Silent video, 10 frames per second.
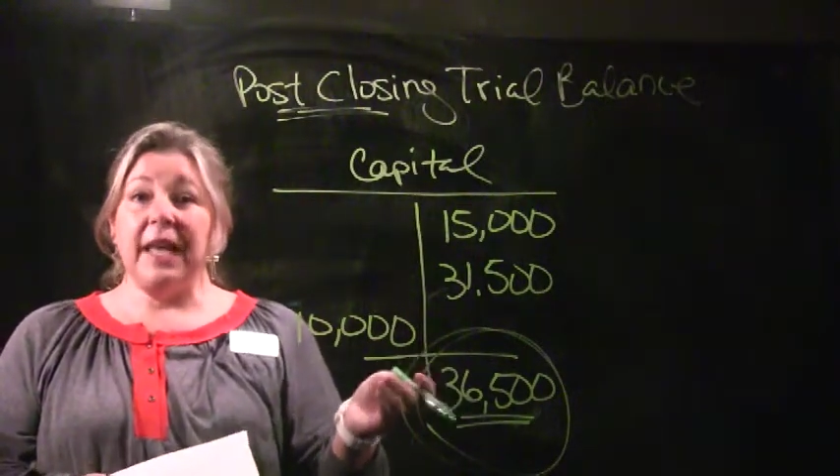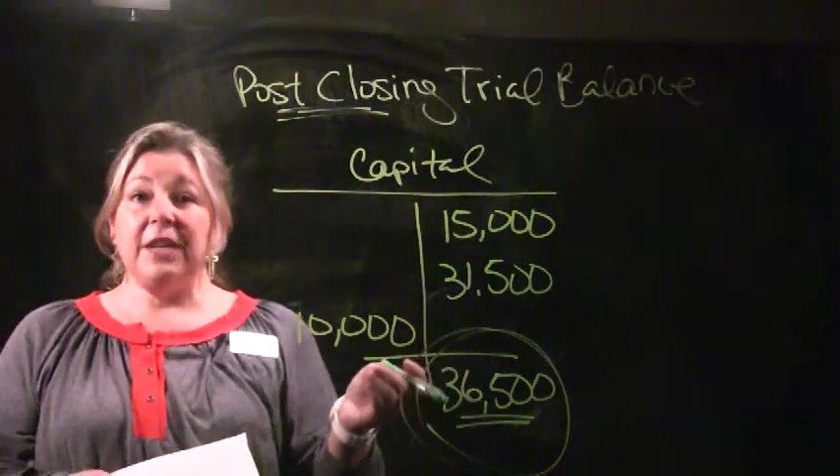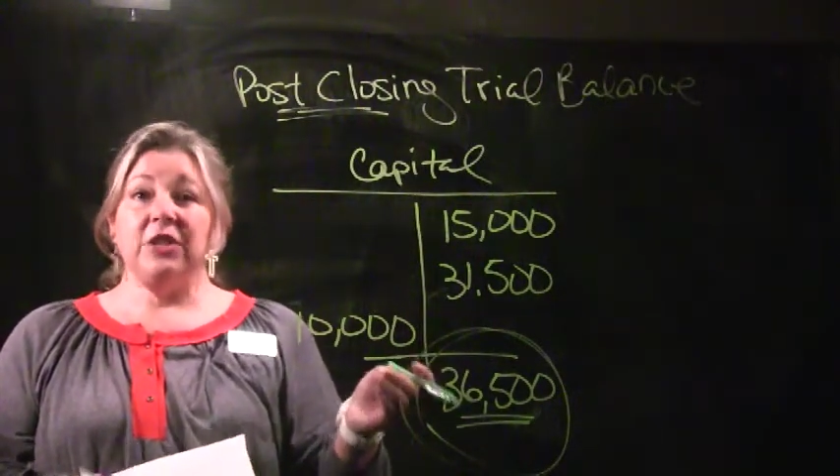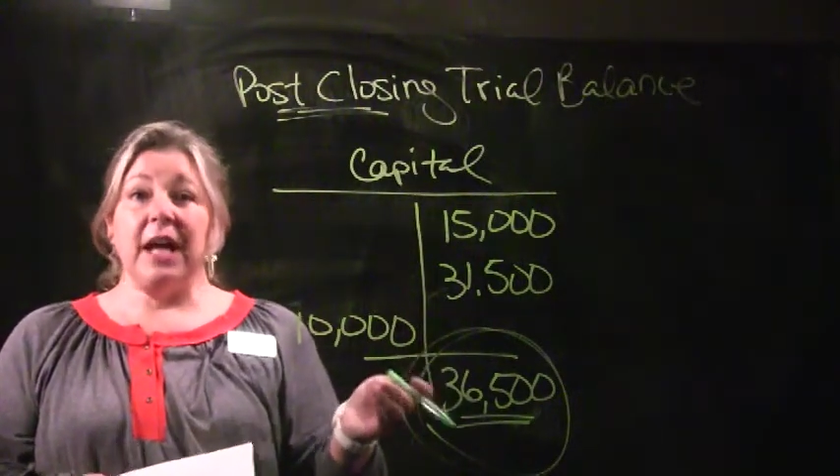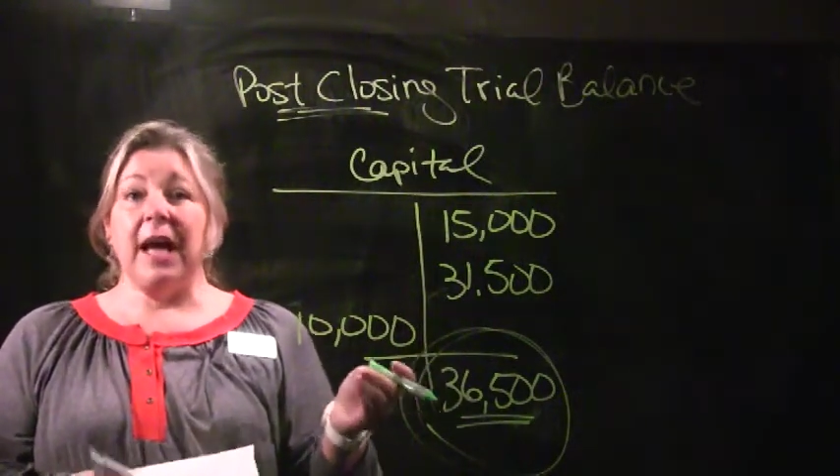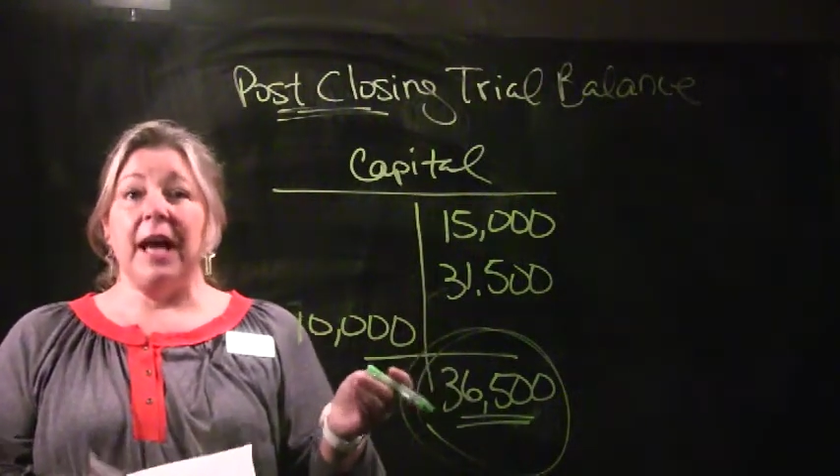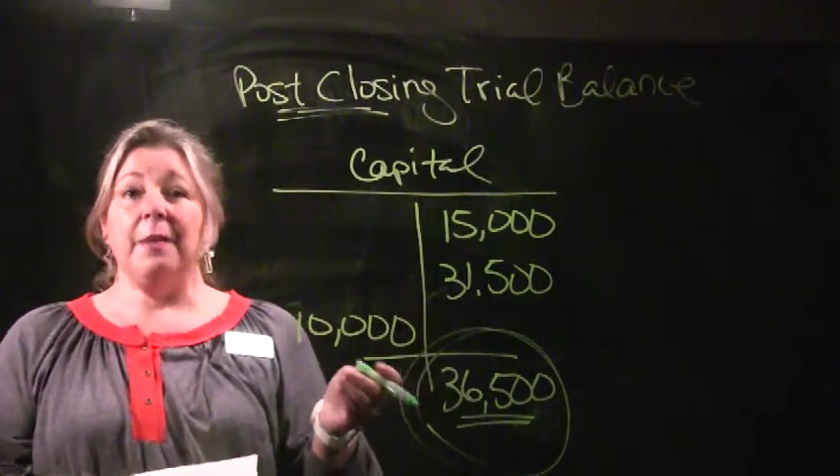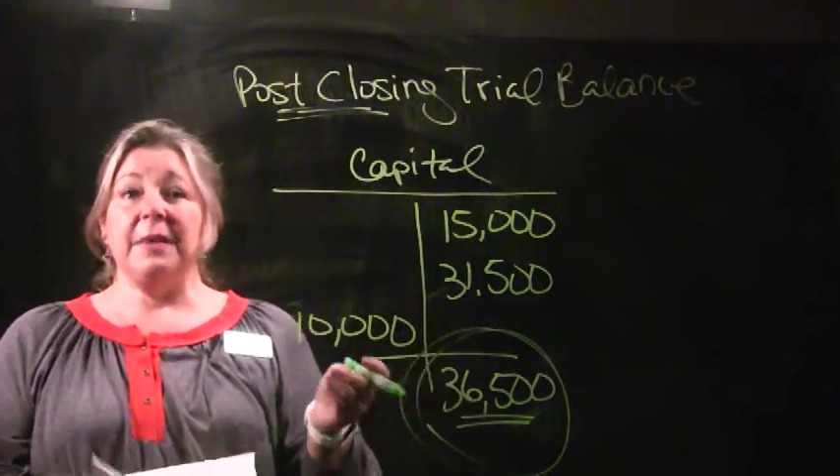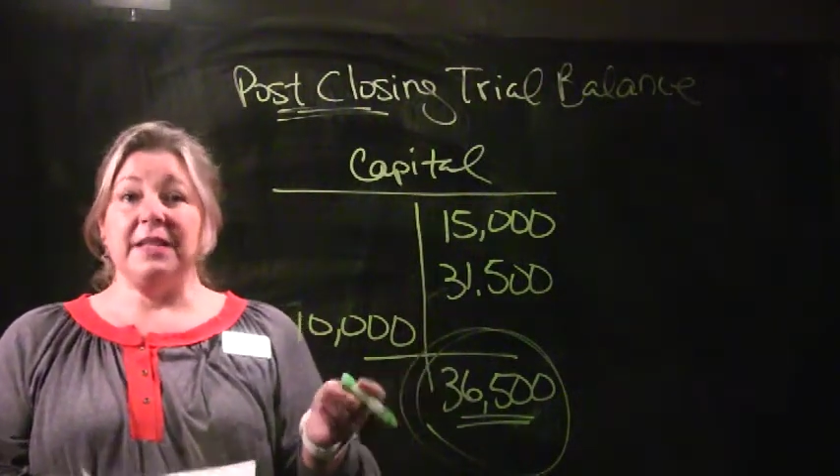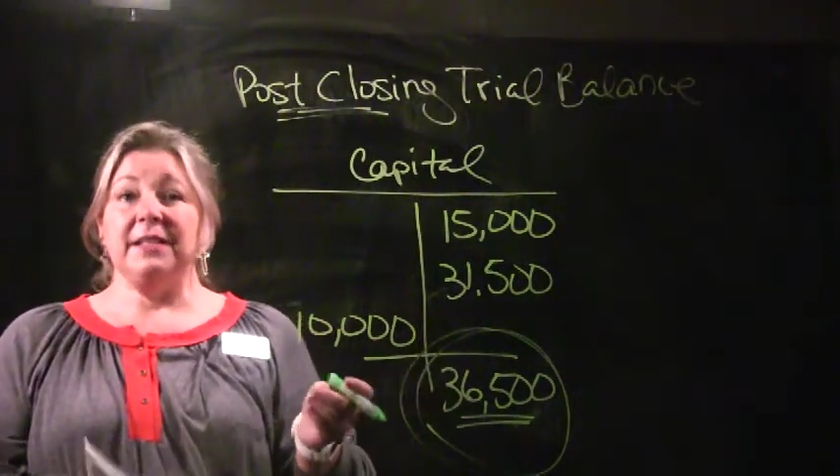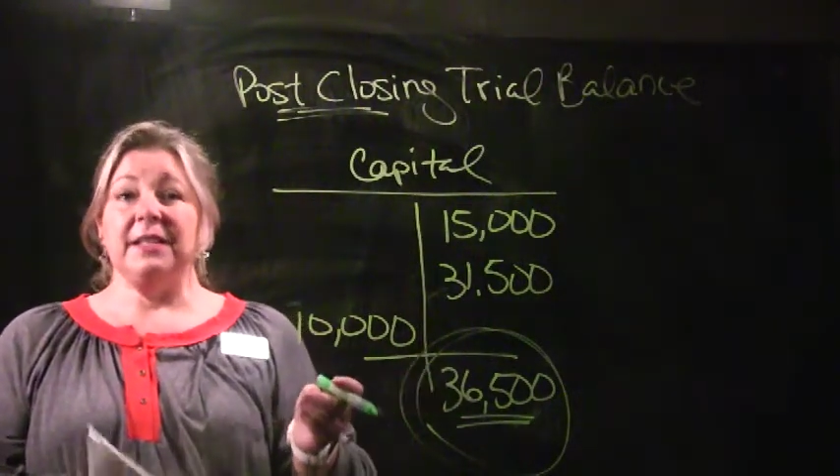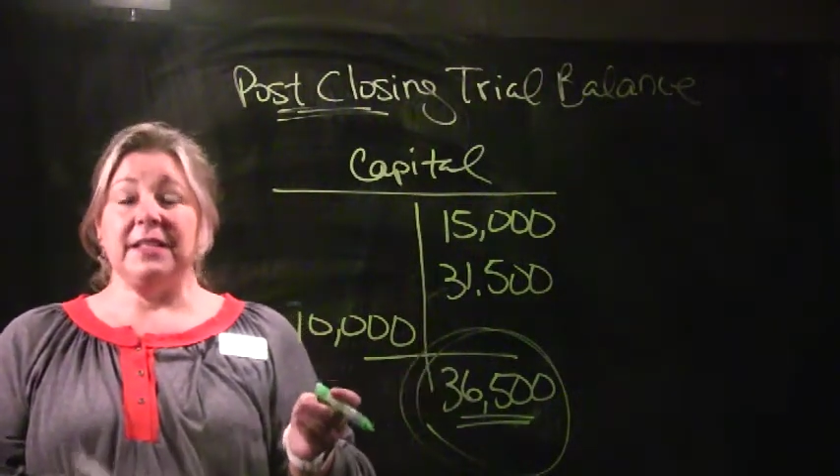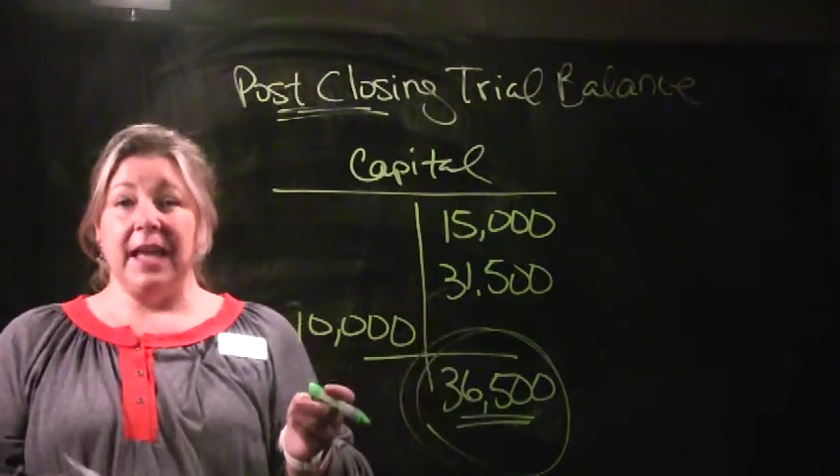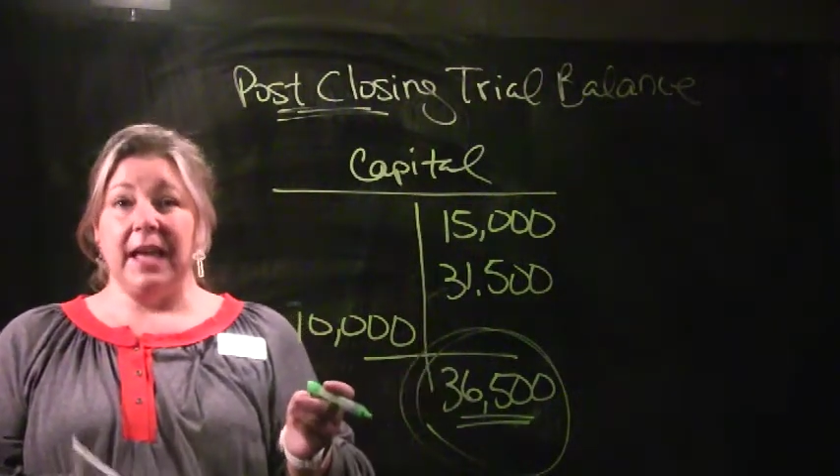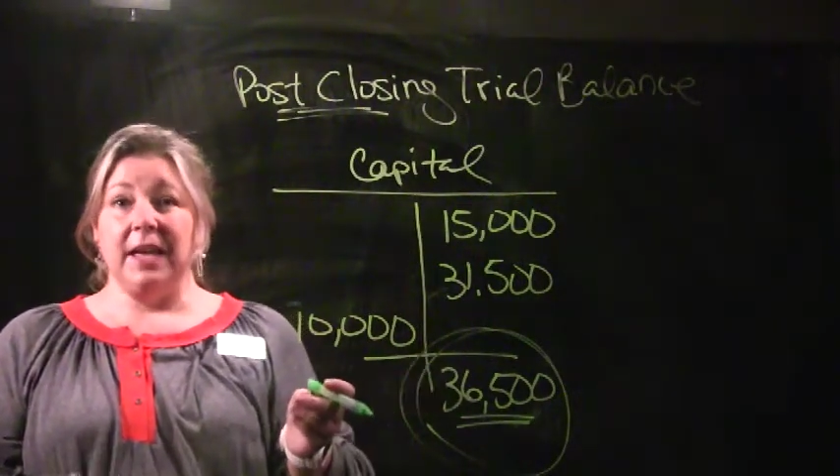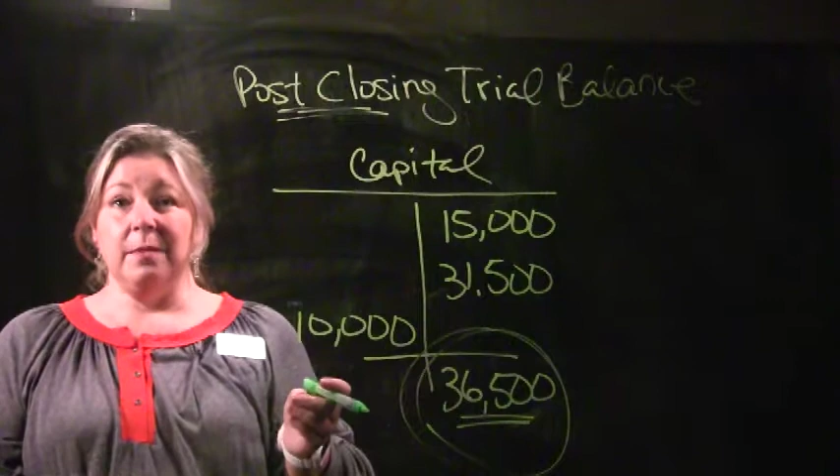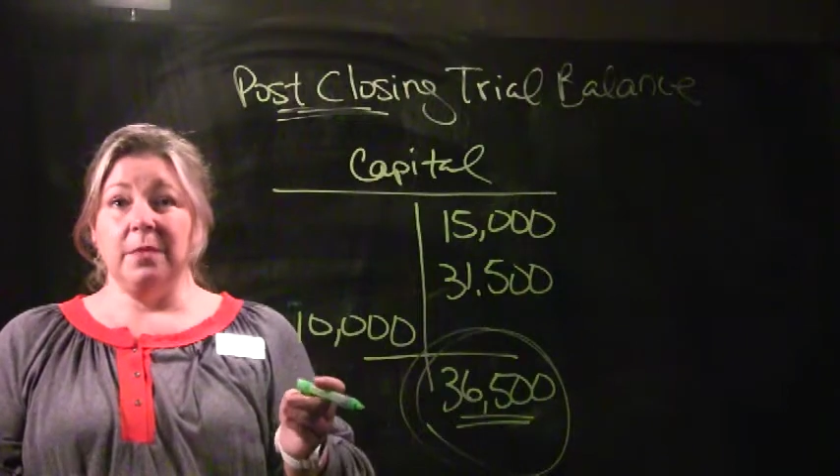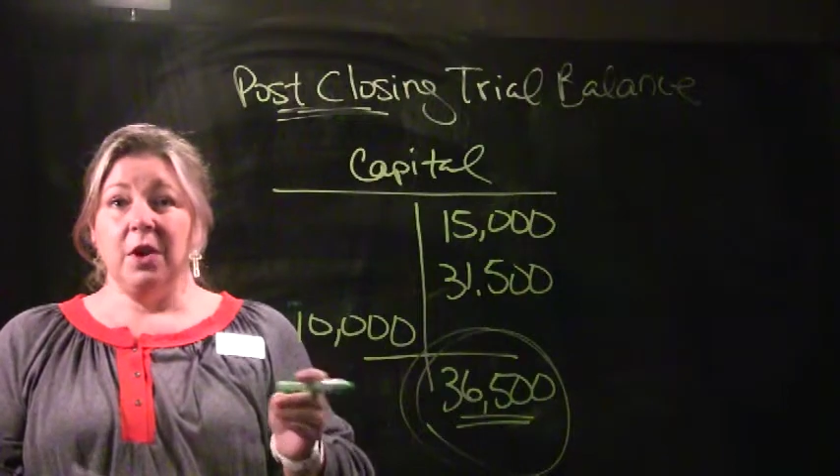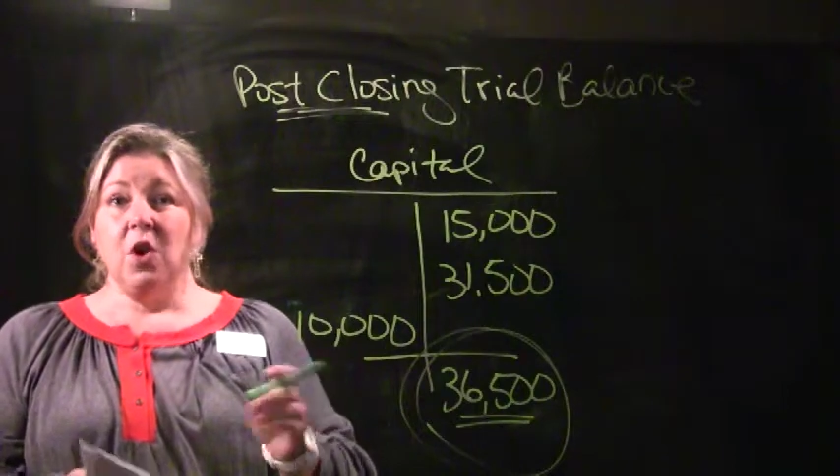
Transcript: each time is the same.